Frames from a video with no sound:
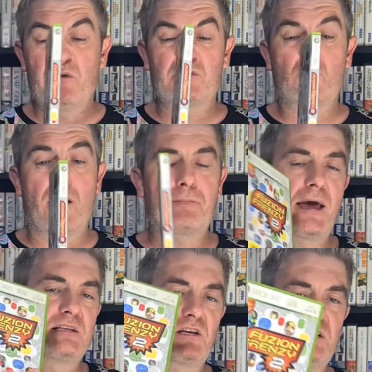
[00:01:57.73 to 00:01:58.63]
It was quite
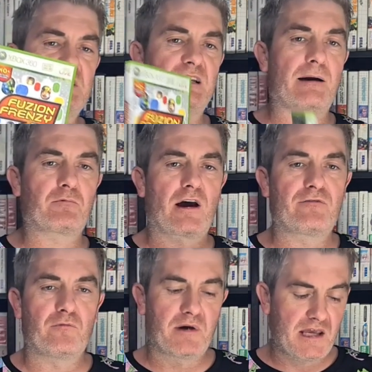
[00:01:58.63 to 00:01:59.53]
bad. So this is an
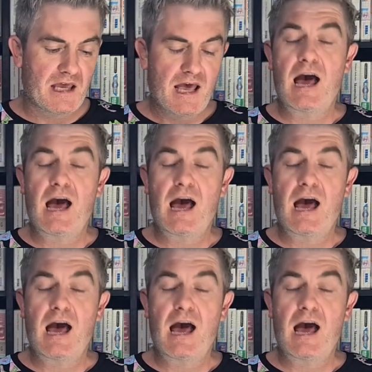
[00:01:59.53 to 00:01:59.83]
upgrade for me.